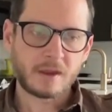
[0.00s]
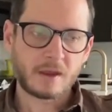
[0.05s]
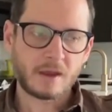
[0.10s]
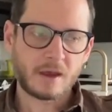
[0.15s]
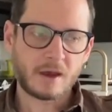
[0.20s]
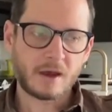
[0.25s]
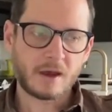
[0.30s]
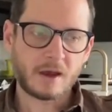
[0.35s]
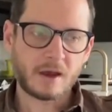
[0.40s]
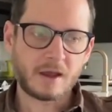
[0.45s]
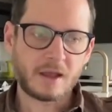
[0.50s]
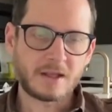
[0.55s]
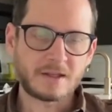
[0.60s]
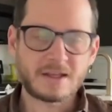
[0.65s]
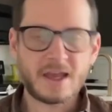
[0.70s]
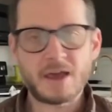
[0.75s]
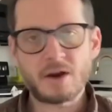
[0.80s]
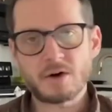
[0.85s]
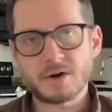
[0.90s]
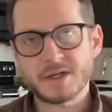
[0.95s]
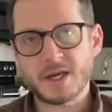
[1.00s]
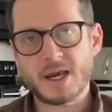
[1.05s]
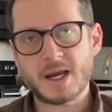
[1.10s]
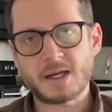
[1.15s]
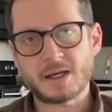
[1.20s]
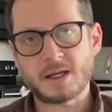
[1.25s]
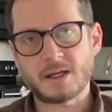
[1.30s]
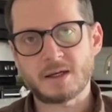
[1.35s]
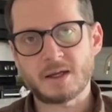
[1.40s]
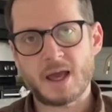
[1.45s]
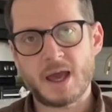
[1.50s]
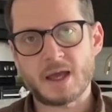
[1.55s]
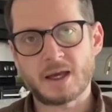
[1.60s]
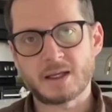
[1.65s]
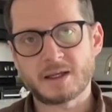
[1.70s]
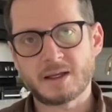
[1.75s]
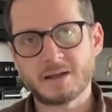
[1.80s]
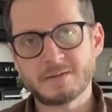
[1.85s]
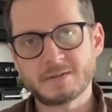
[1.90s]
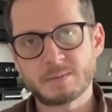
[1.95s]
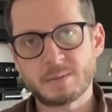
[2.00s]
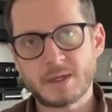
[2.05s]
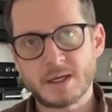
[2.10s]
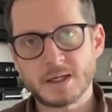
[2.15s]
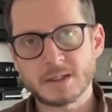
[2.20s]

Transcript: uh, it's entertaining and it gives me